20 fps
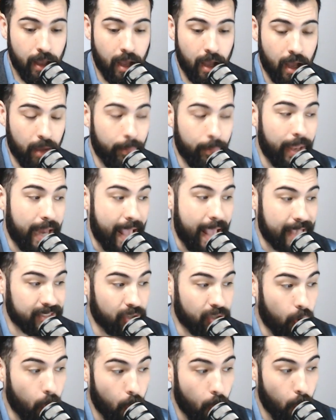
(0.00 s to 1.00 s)
It has
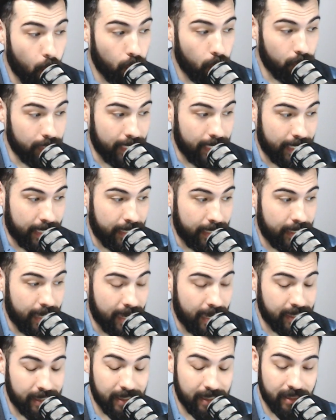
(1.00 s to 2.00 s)
a hole in it,
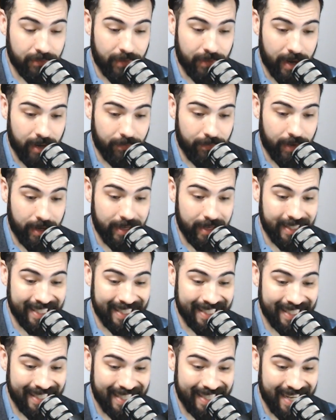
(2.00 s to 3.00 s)
and it is very, very
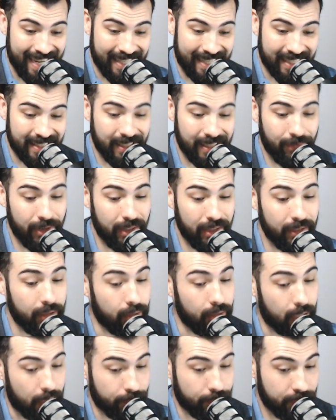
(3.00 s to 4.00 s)
distinct. It's even a
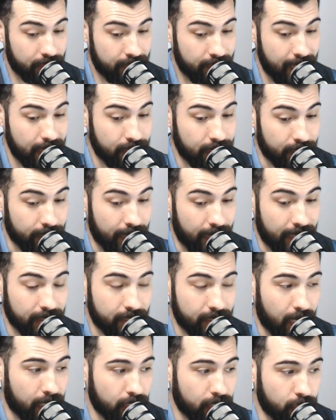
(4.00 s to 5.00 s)
little off center, and
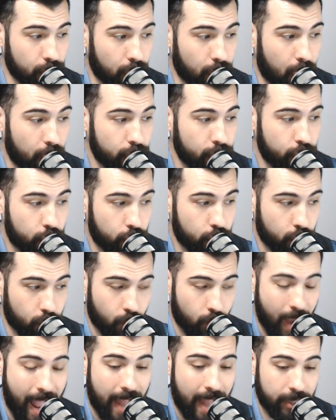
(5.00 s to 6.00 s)
it's got a large
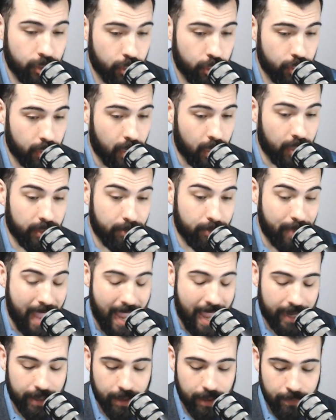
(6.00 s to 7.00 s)
scratch on the
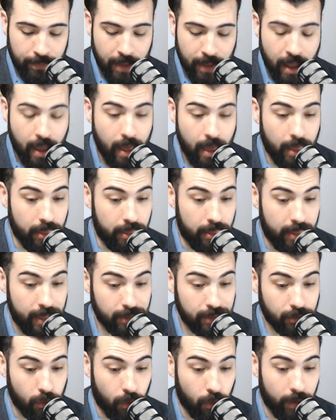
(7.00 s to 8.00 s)
back.
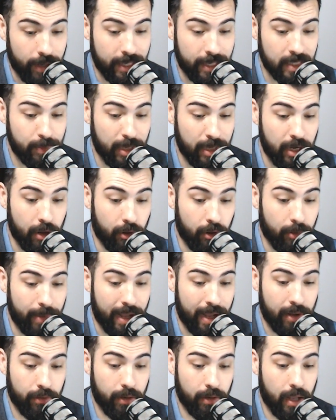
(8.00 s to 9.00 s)
This coin has been known
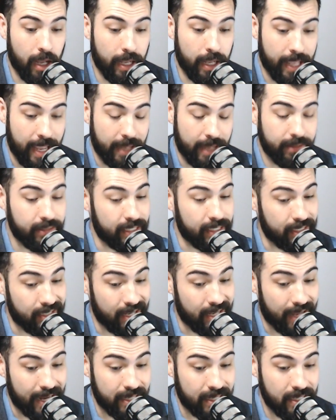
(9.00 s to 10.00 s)
about, again, since
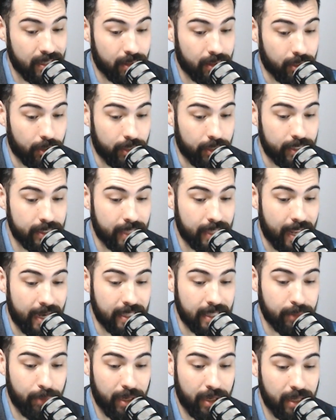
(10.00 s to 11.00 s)
the 1930s and
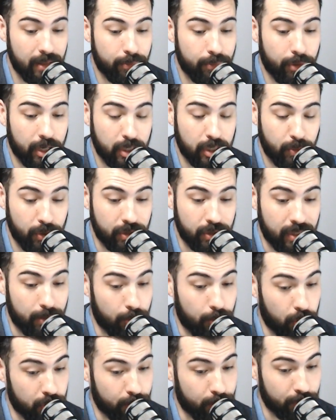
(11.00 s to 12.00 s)
has been in the British Museum
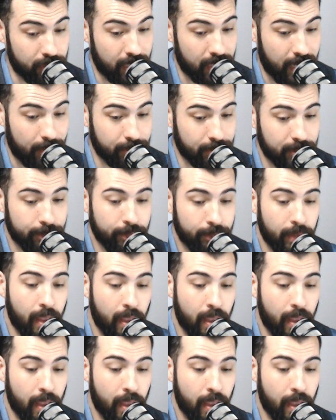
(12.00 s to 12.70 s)
multiple times.